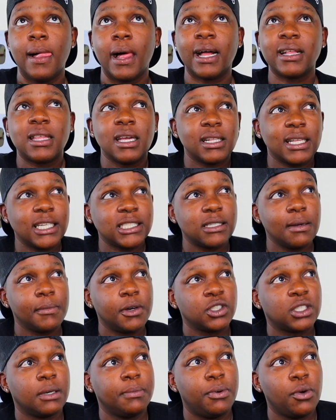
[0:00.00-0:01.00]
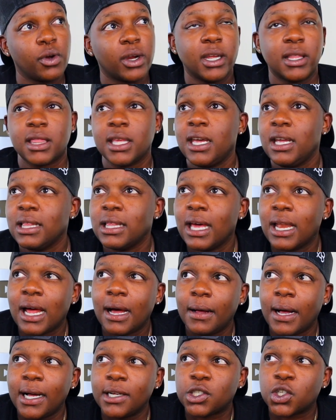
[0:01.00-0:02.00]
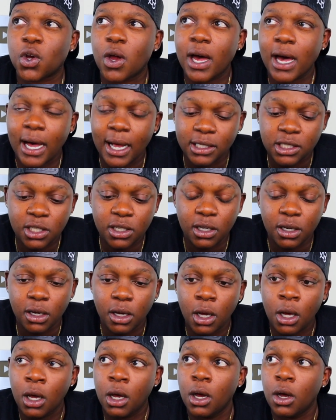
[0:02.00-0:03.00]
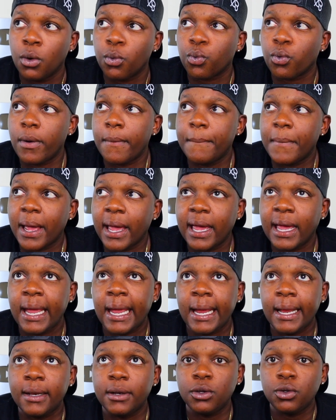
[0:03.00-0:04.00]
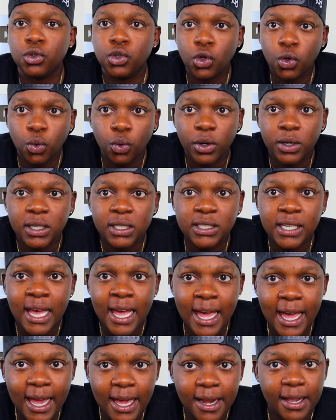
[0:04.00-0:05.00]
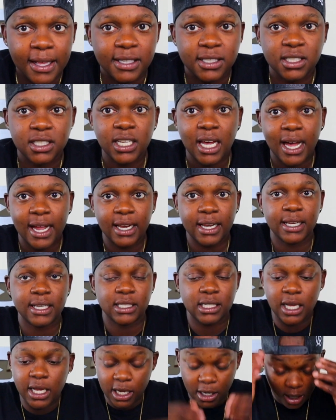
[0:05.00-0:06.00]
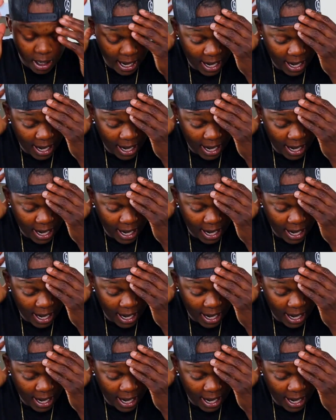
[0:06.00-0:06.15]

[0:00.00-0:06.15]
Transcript: I think that's the most important thing that I, I try to remain doing. This hat is tight as hell.